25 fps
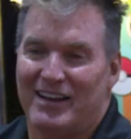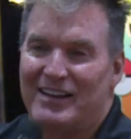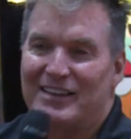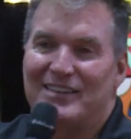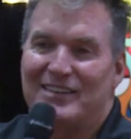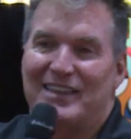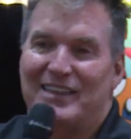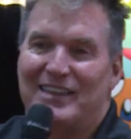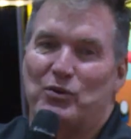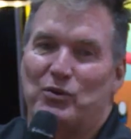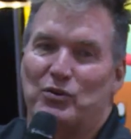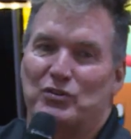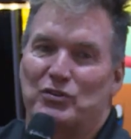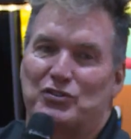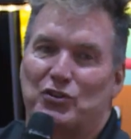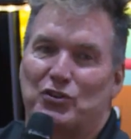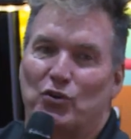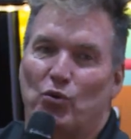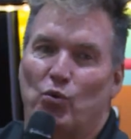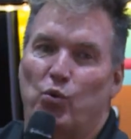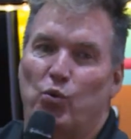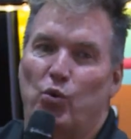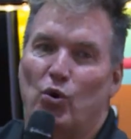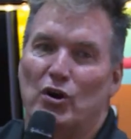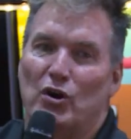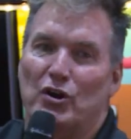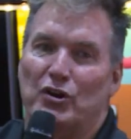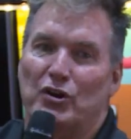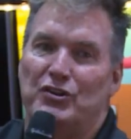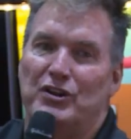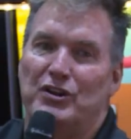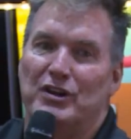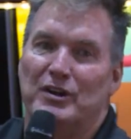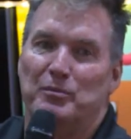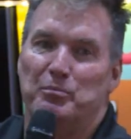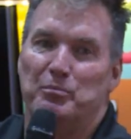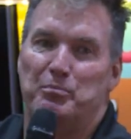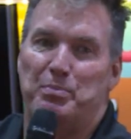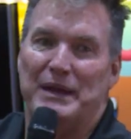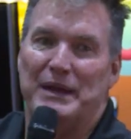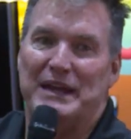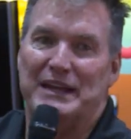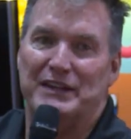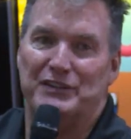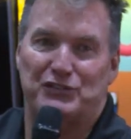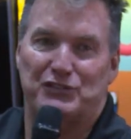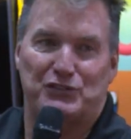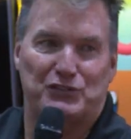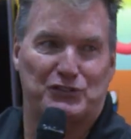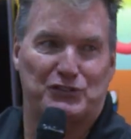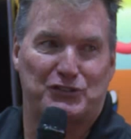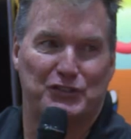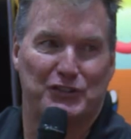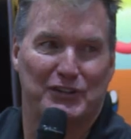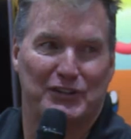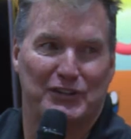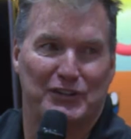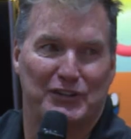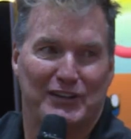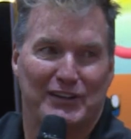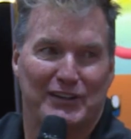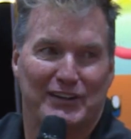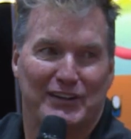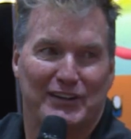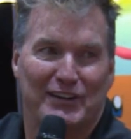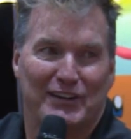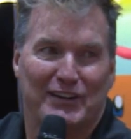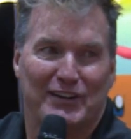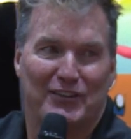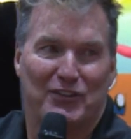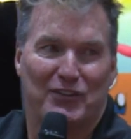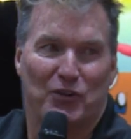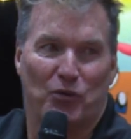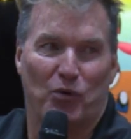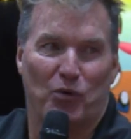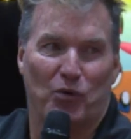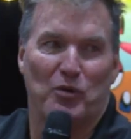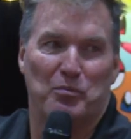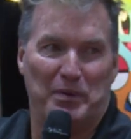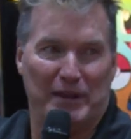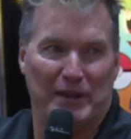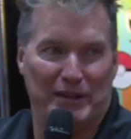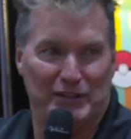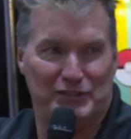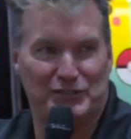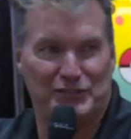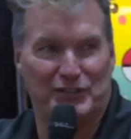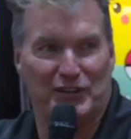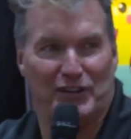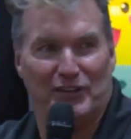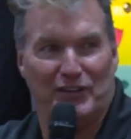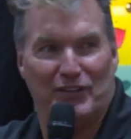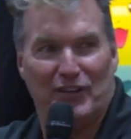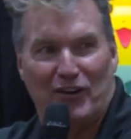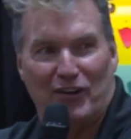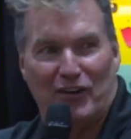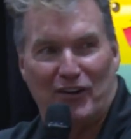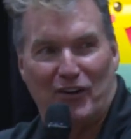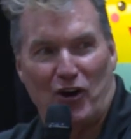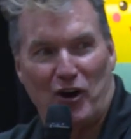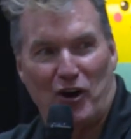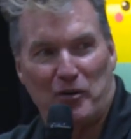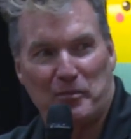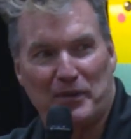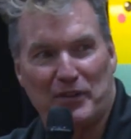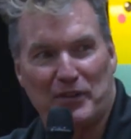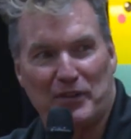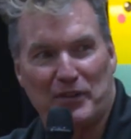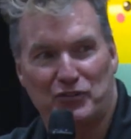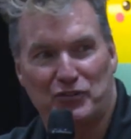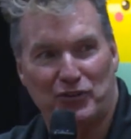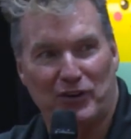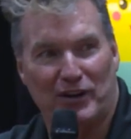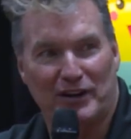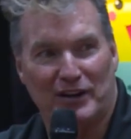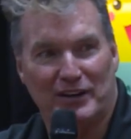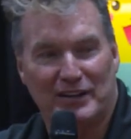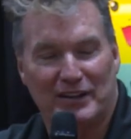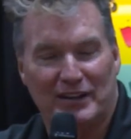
That was the wood beast. The wood beast, the arm and the trunk.